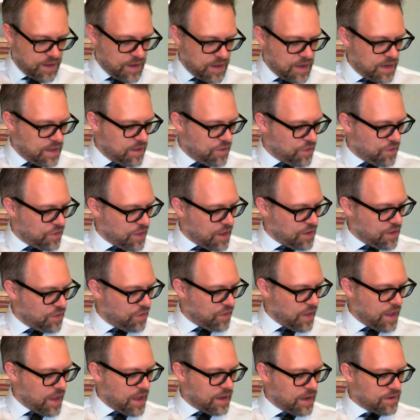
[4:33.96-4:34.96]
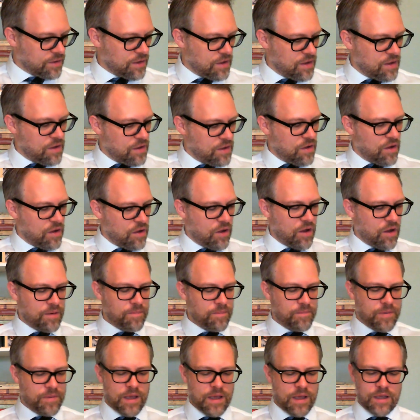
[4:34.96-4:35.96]
And he says that
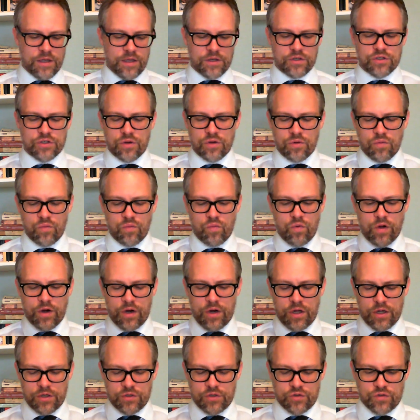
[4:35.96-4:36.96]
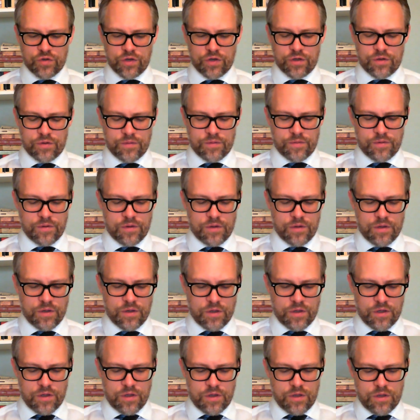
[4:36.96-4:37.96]
on page 100,
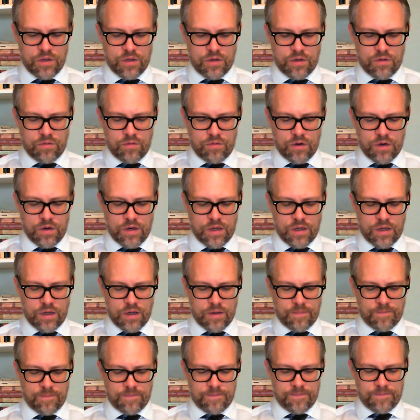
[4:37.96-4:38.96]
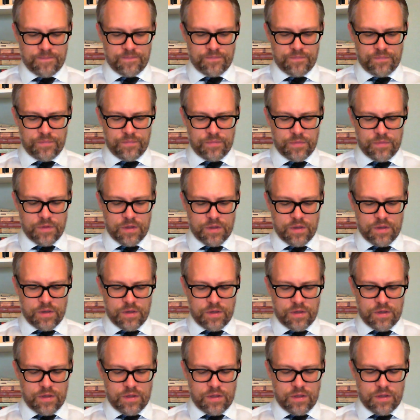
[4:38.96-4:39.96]
where
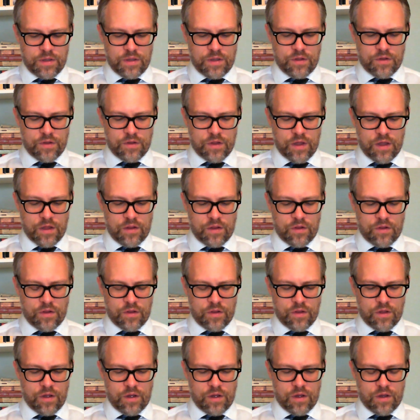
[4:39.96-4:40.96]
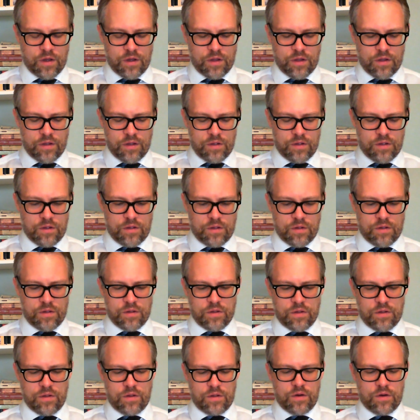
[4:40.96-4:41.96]
he says
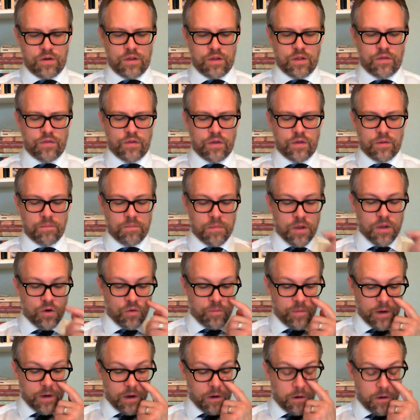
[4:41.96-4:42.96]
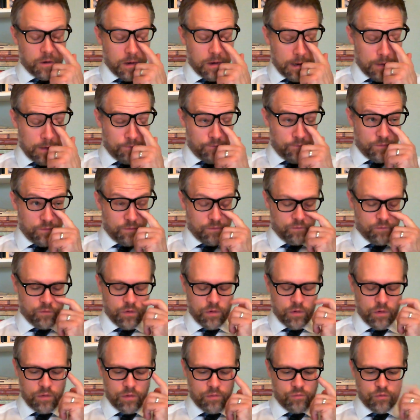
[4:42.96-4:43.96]
in the middle paragraph,
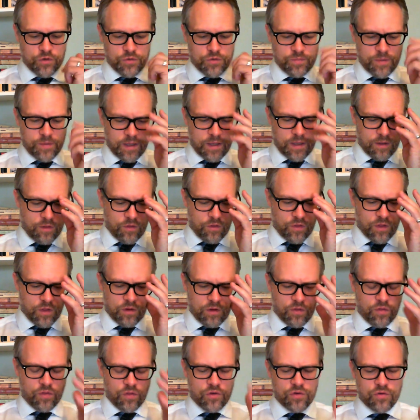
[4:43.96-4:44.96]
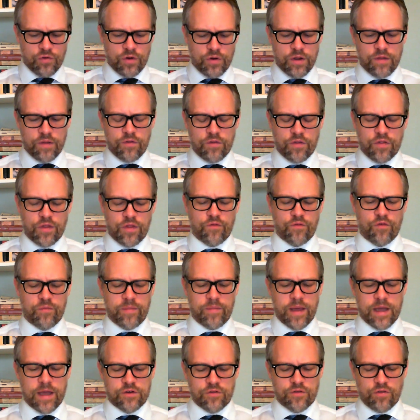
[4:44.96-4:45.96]
which begins, "It is the duty of the civil
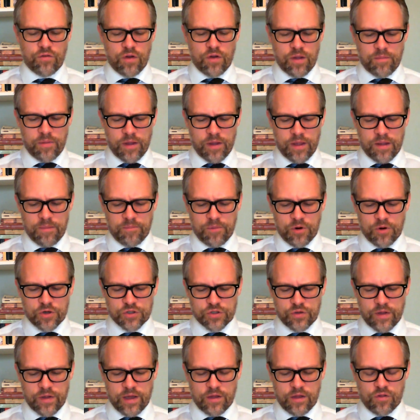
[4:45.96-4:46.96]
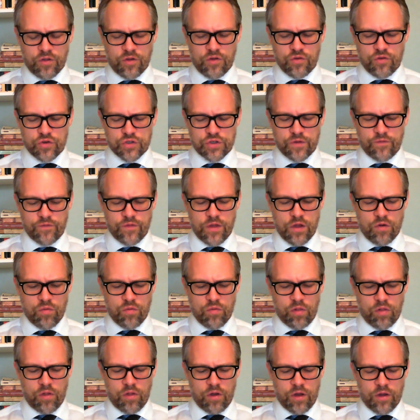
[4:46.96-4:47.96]
magistrate by impartial execution of
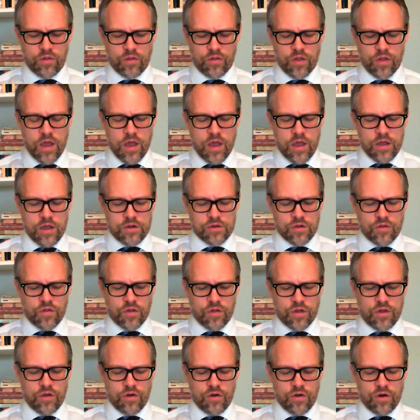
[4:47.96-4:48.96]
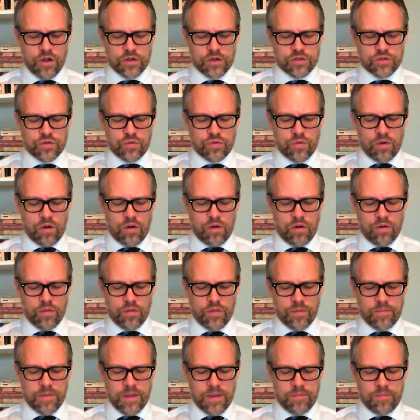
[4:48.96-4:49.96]
equal laws to secure unto all
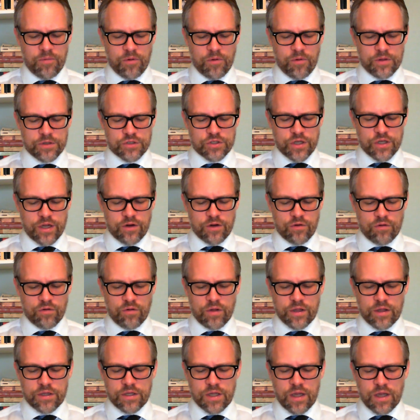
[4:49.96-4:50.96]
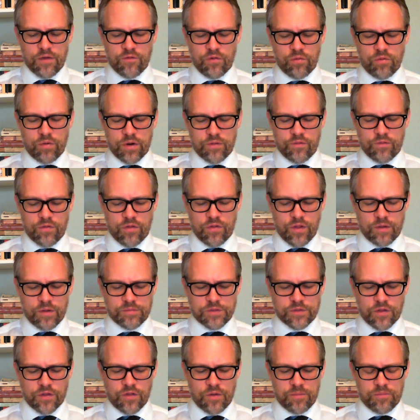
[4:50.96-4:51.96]
the people in general and to every one of his
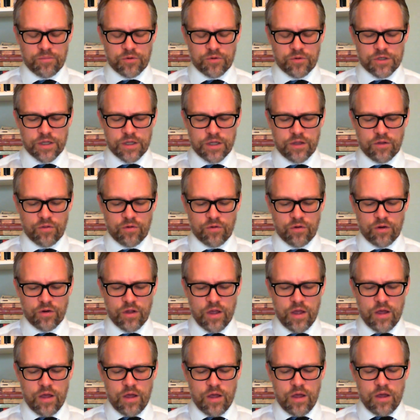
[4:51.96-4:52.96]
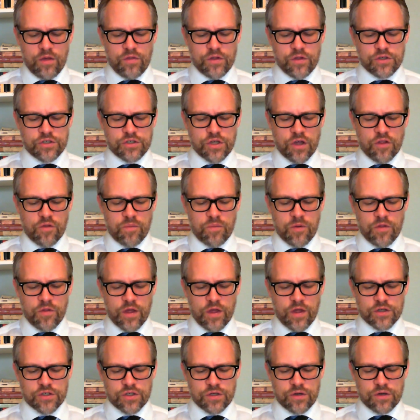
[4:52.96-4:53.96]
subjects in particular the just
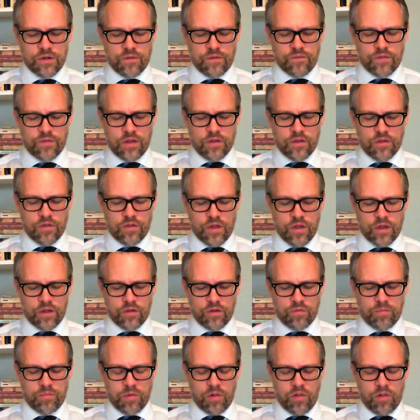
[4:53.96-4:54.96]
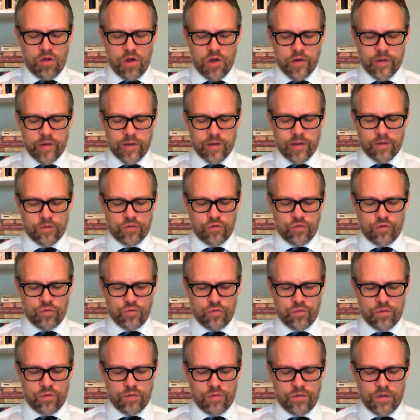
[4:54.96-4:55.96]
possession of these things belonging
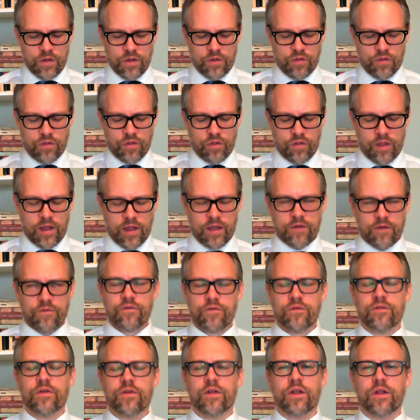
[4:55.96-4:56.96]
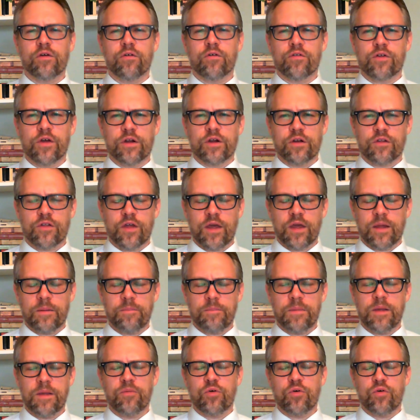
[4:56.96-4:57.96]
to this life." And he goes on to say, and
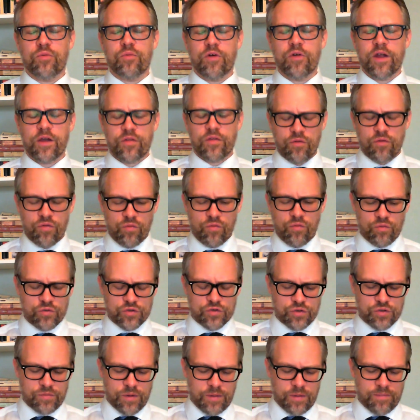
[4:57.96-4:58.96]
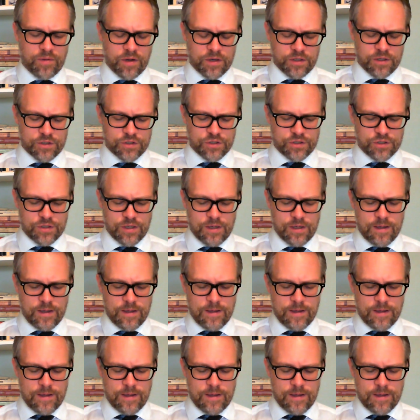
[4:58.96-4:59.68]
people who break those rules should be punished.